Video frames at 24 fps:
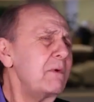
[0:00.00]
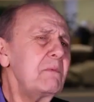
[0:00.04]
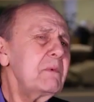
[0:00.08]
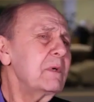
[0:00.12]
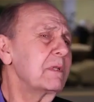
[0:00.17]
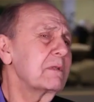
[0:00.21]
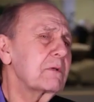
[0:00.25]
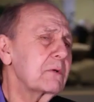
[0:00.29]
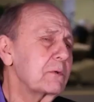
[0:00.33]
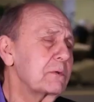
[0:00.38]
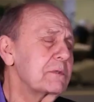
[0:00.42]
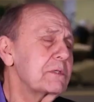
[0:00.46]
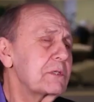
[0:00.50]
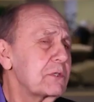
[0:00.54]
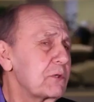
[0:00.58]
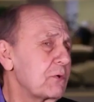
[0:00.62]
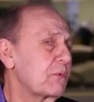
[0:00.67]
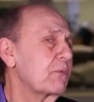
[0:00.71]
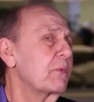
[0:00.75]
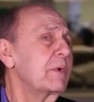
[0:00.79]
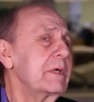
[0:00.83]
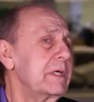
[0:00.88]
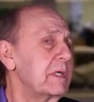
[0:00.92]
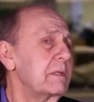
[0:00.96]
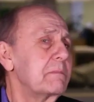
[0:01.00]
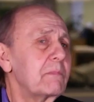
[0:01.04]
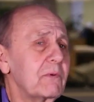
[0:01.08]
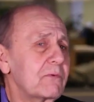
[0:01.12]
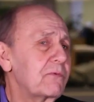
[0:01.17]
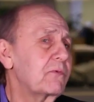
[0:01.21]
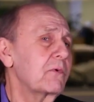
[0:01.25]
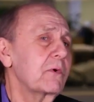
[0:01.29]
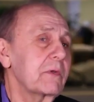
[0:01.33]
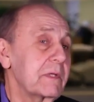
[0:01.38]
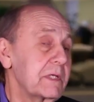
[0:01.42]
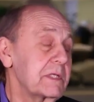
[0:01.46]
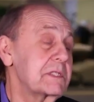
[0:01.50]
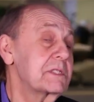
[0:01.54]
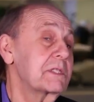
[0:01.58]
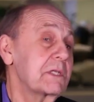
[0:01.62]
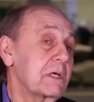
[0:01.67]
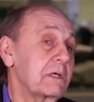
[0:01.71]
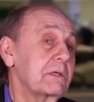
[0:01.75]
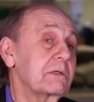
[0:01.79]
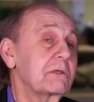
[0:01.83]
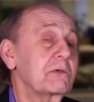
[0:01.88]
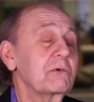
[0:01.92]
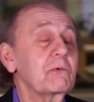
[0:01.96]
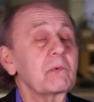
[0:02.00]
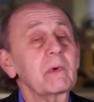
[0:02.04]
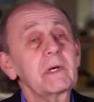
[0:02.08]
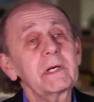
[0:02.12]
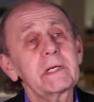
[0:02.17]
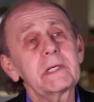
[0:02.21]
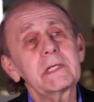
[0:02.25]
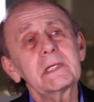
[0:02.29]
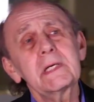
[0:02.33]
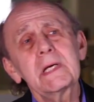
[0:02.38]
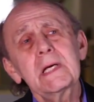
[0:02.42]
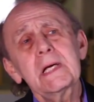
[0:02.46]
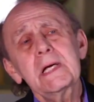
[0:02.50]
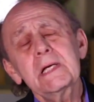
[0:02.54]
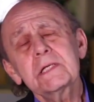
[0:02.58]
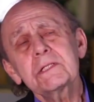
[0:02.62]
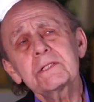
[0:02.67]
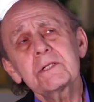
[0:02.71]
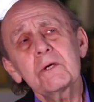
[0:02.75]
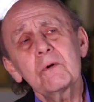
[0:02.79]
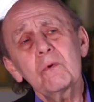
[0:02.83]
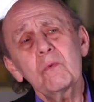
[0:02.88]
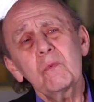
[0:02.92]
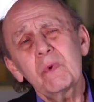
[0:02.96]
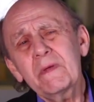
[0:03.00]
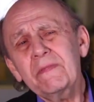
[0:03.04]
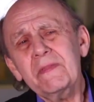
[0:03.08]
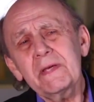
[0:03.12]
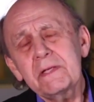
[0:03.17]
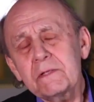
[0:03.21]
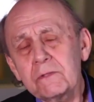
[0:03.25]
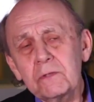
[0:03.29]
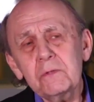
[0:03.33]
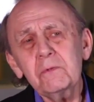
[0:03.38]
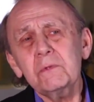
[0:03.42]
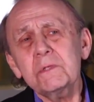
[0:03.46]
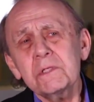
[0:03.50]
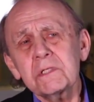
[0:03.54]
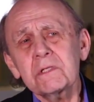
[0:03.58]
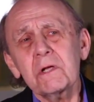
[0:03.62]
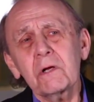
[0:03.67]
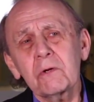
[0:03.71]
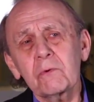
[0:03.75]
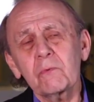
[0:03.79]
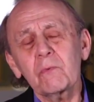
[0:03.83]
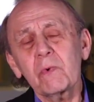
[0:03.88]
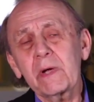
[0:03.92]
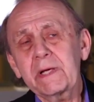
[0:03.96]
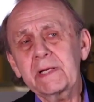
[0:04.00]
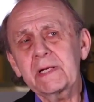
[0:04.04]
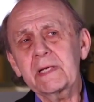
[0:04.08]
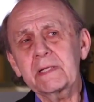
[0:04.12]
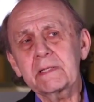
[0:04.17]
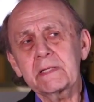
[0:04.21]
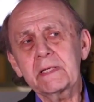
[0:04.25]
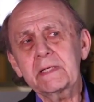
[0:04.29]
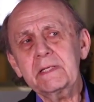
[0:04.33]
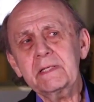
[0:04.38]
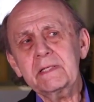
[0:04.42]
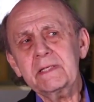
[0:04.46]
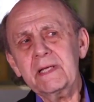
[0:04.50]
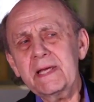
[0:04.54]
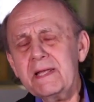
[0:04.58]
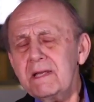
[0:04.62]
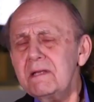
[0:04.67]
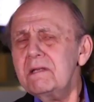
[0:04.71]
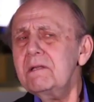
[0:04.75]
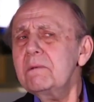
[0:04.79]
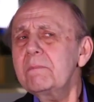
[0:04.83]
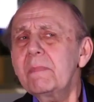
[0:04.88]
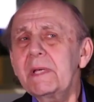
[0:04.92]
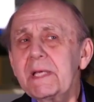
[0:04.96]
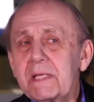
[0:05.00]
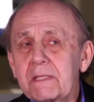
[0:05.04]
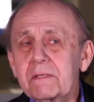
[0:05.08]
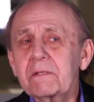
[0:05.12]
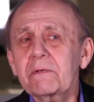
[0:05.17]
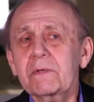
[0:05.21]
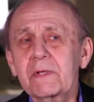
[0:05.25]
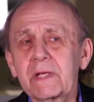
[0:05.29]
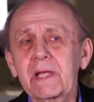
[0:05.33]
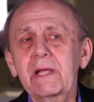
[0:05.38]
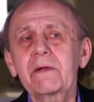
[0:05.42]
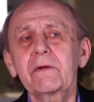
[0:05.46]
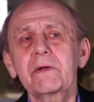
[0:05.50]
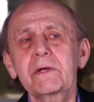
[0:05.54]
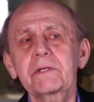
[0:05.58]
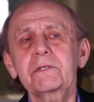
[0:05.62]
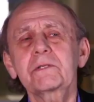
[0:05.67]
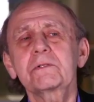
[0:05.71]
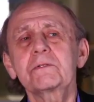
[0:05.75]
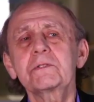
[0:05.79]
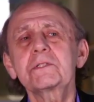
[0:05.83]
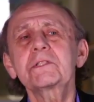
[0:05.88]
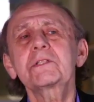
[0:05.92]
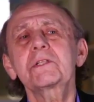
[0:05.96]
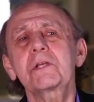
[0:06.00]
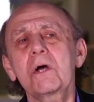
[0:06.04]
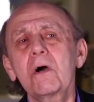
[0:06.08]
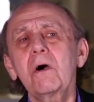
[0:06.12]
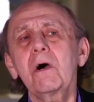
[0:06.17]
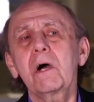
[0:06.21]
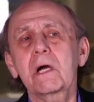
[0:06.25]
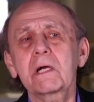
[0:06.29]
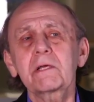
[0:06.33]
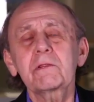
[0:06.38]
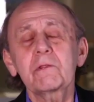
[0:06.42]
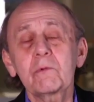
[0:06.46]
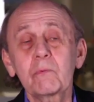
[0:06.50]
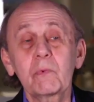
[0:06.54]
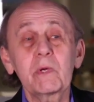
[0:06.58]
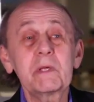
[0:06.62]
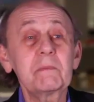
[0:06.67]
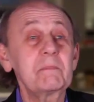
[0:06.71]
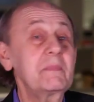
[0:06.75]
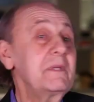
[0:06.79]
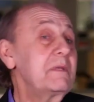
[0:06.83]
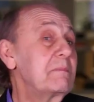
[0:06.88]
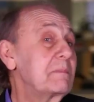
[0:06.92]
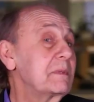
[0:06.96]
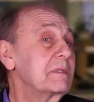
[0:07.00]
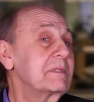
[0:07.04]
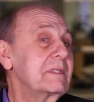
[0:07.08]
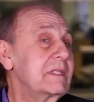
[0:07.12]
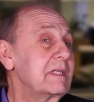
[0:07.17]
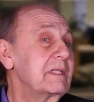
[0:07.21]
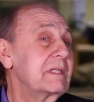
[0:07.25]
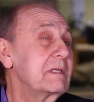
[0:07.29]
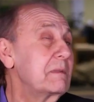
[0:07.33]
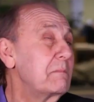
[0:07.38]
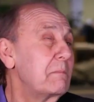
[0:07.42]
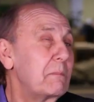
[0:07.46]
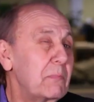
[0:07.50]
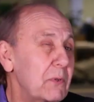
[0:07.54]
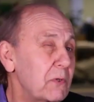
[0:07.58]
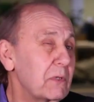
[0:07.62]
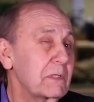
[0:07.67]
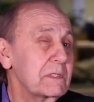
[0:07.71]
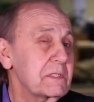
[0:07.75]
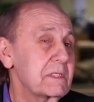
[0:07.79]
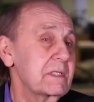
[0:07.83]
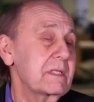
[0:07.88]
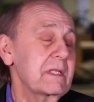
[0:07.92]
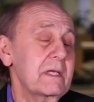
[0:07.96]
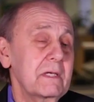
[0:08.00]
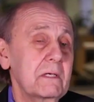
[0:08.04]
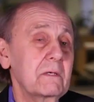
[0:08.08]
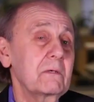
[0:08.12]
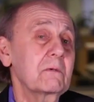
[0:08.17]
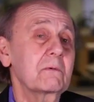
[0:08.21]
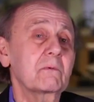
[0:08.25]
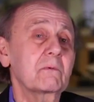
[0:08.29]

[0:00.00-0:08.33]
Everyone learns to read before they start to write, so when they do start writing, they tend to make their characters talk the way people did in books they